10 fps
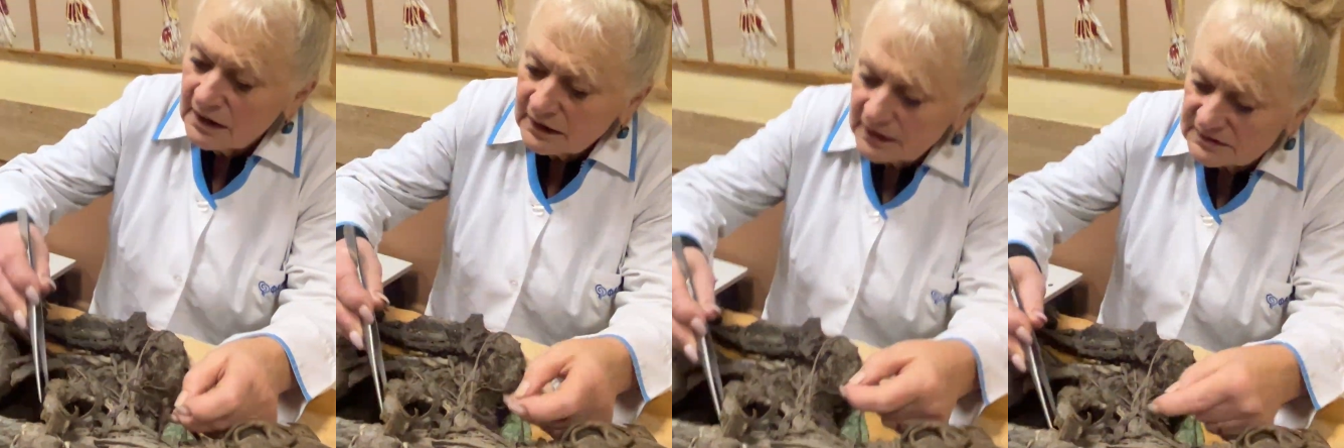
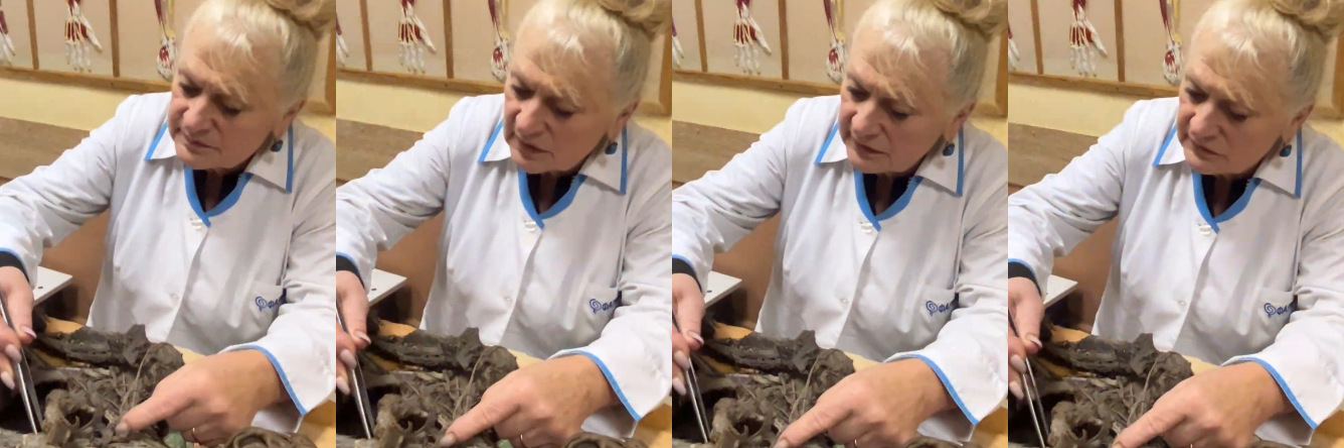Here is
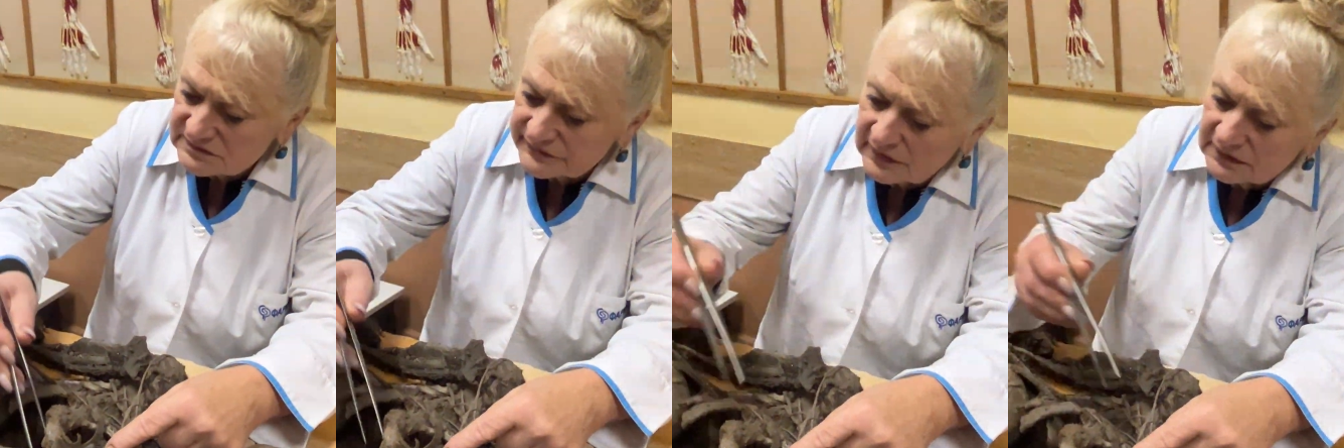
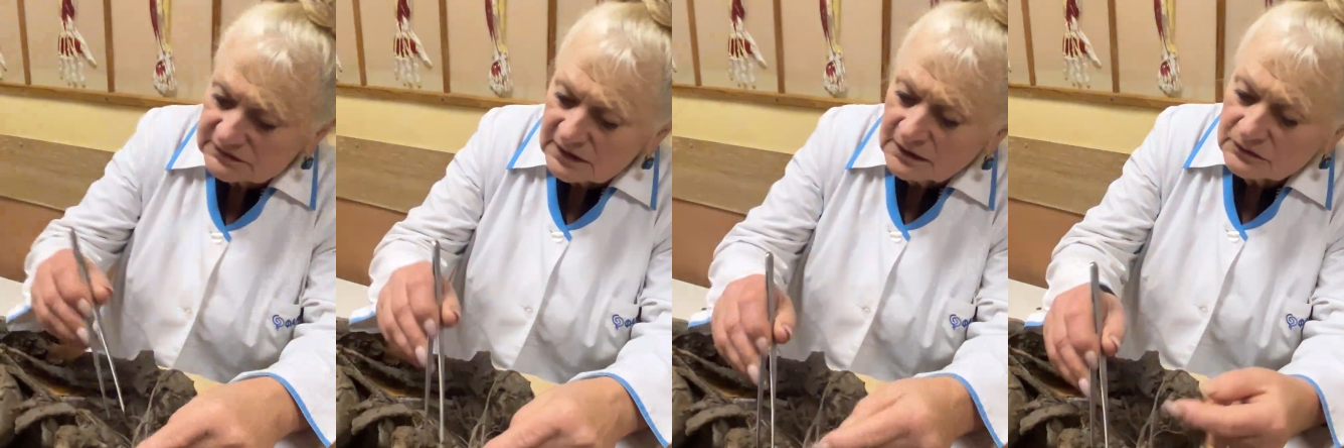brachiocephalic
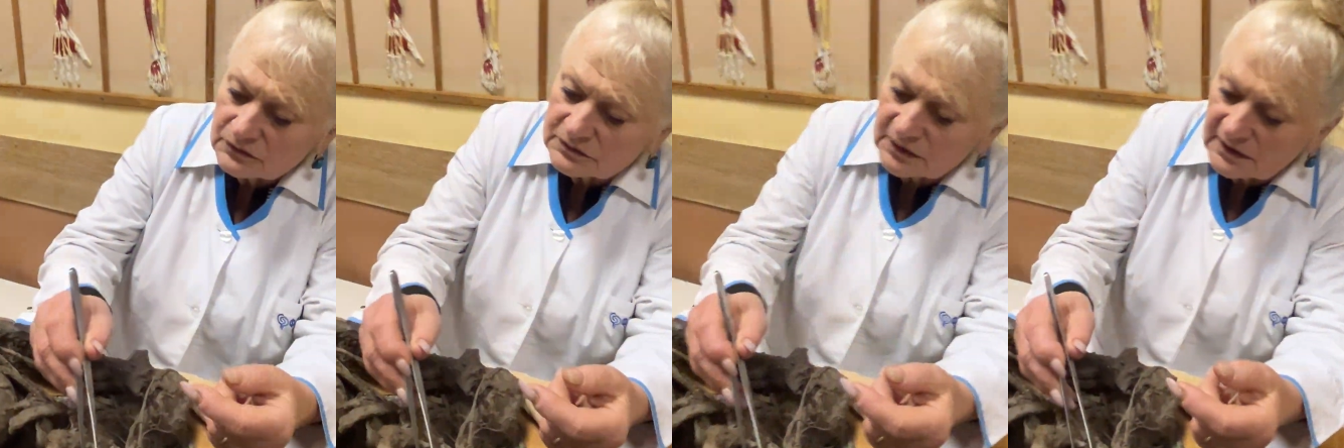trunk.
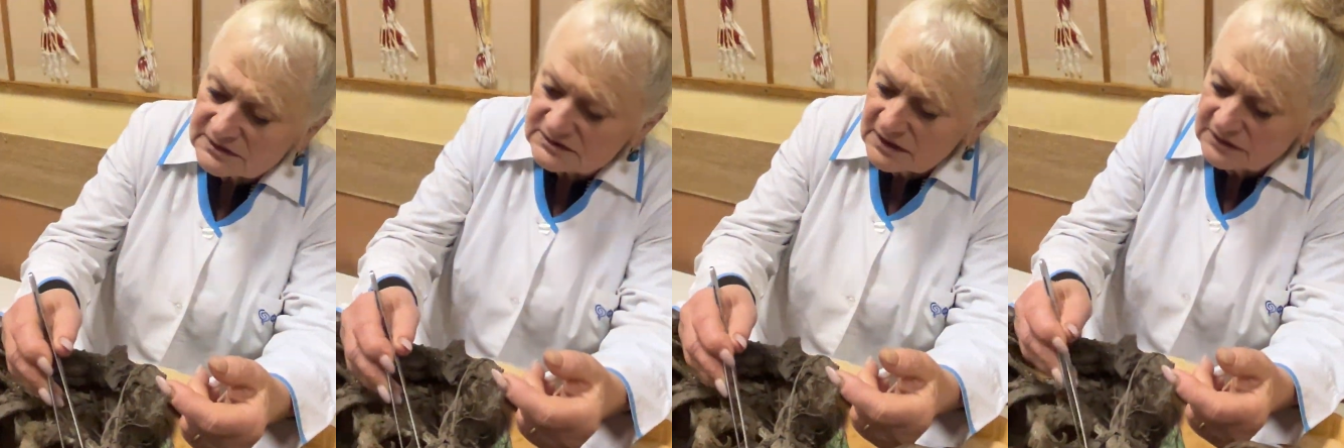On
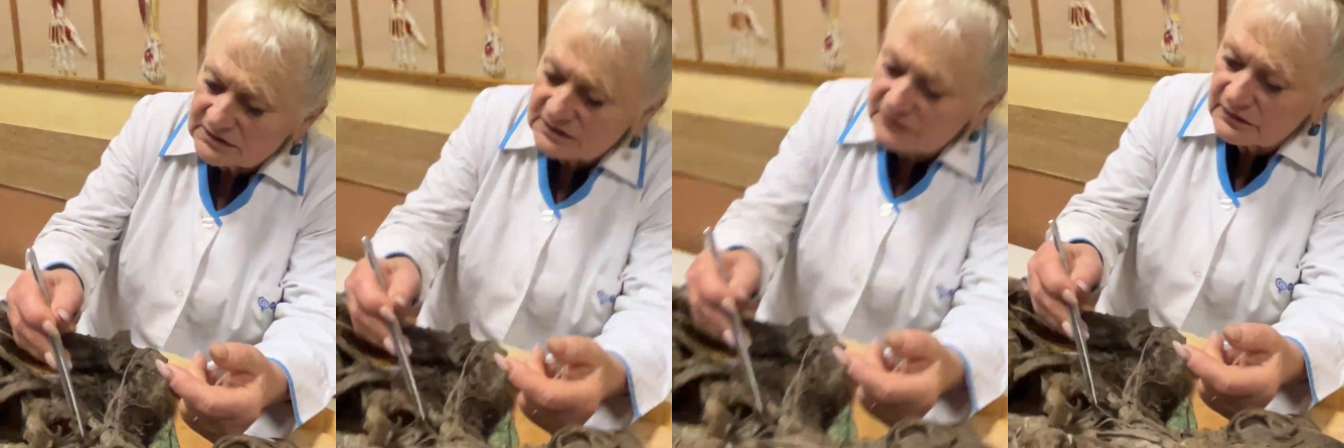right side,
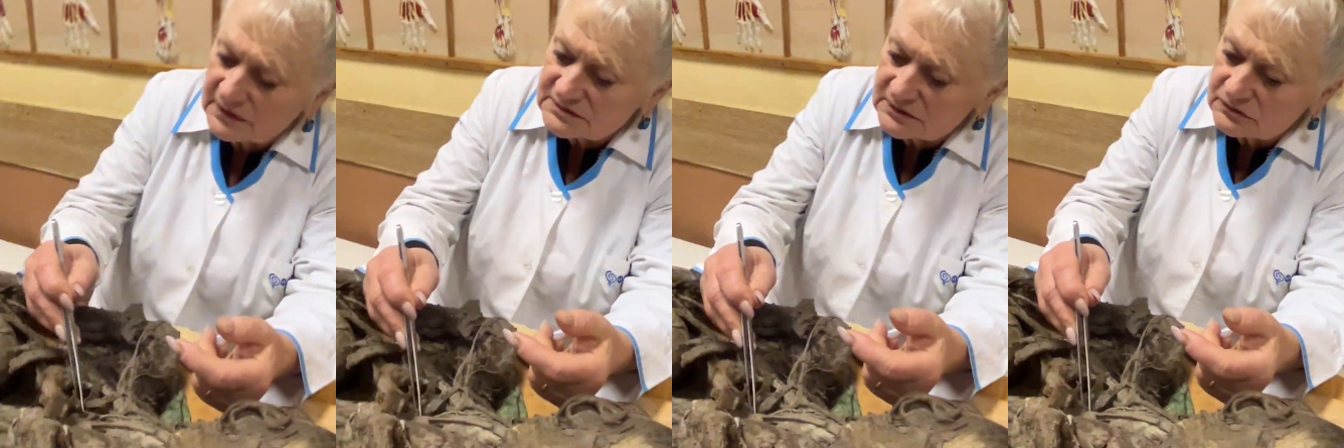it
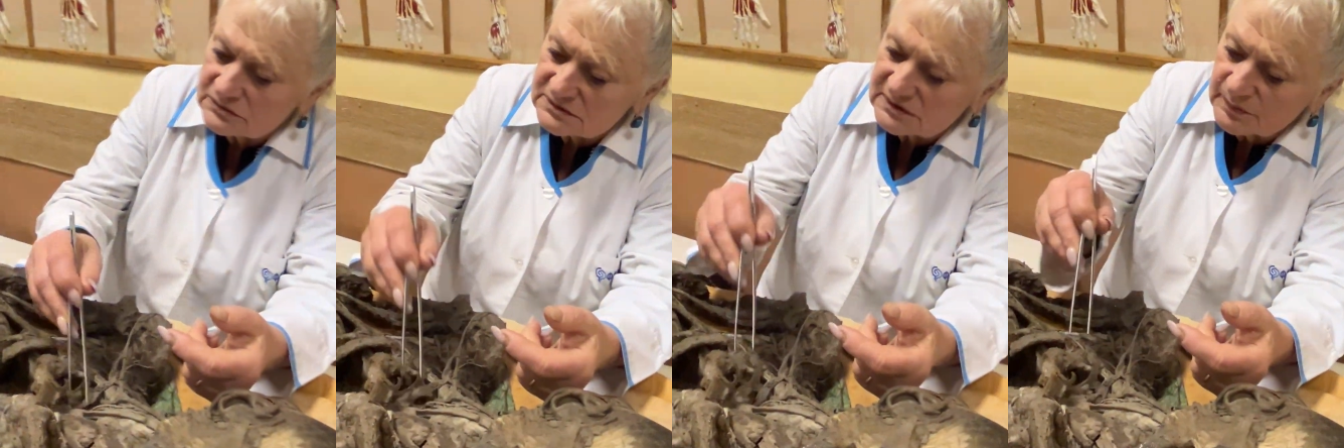divides into
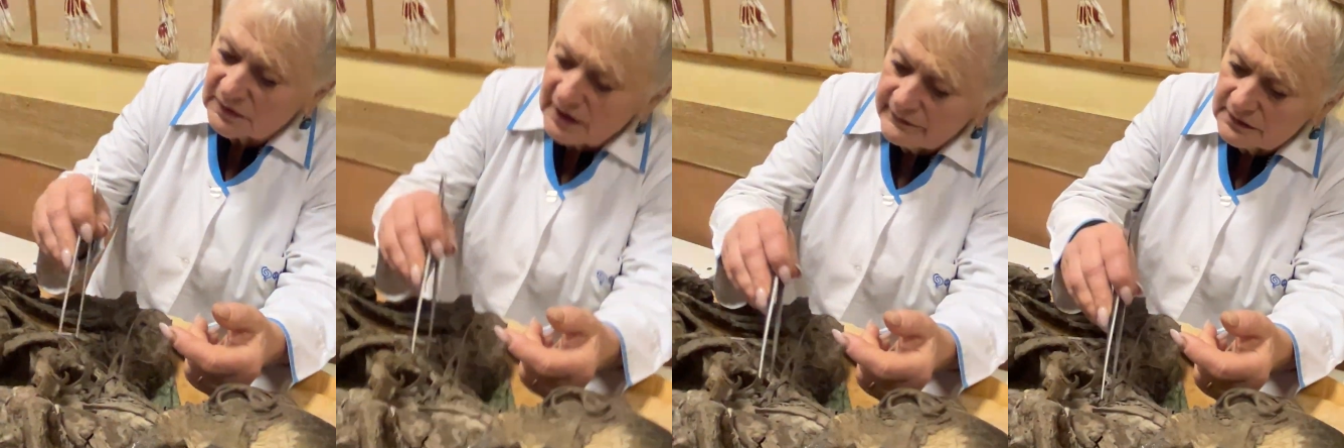the
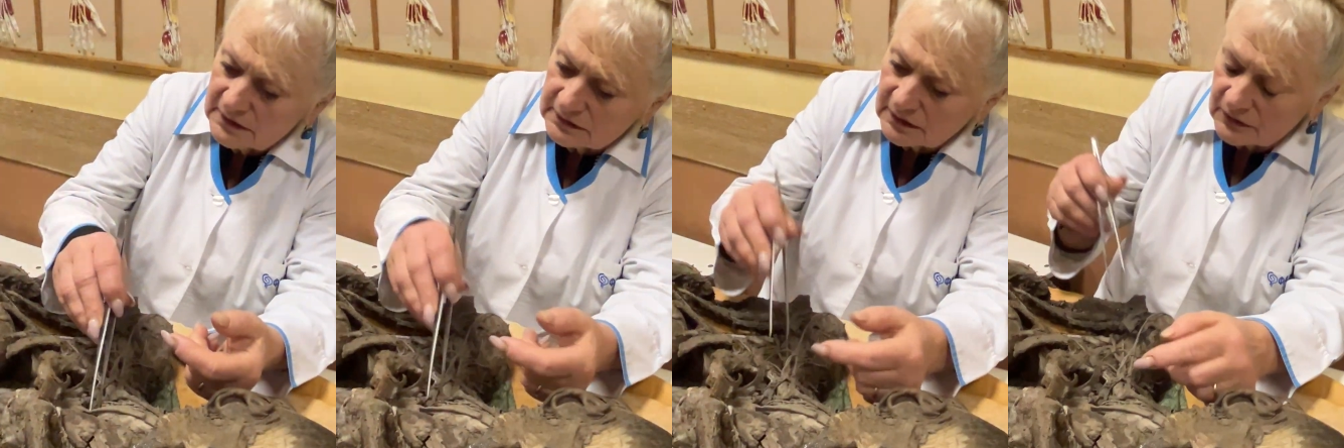
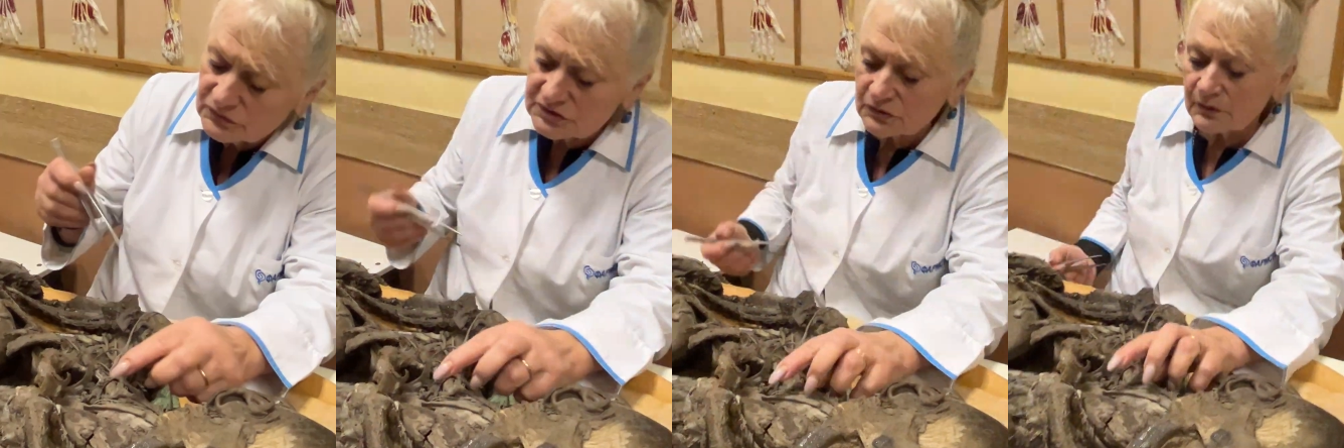subclavian and
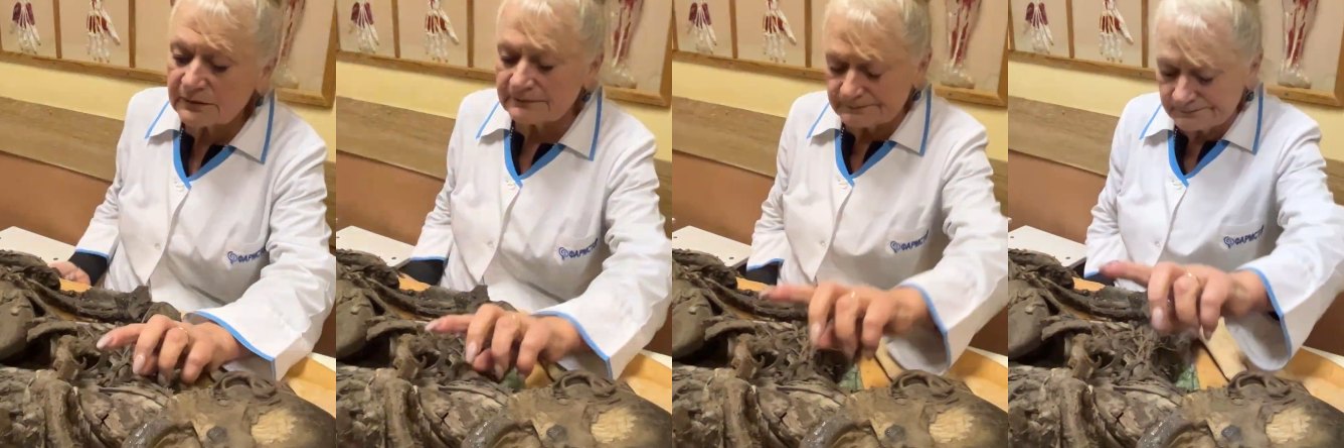carotid common.